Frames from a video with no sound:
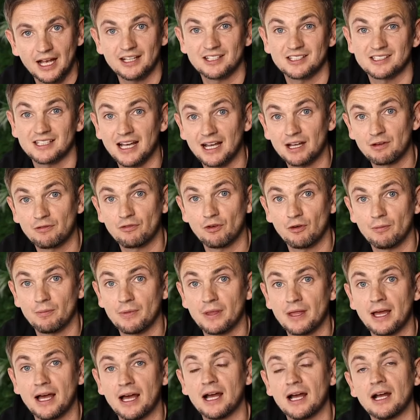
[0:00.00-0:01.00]
Aside
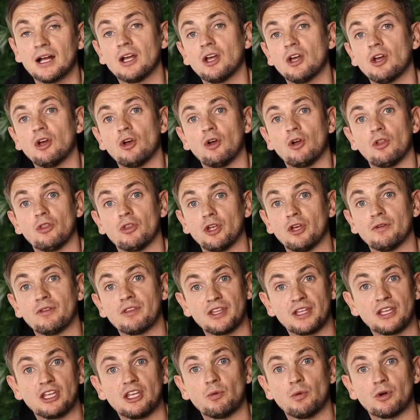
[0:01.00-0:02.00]
from that, the other
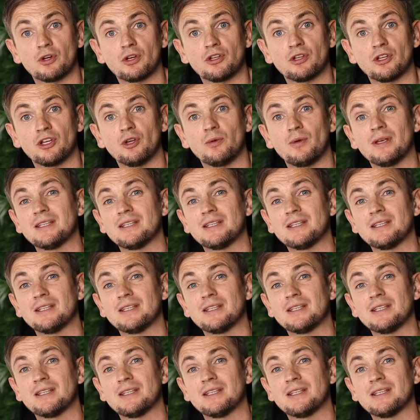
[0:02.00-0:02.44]
thing you want to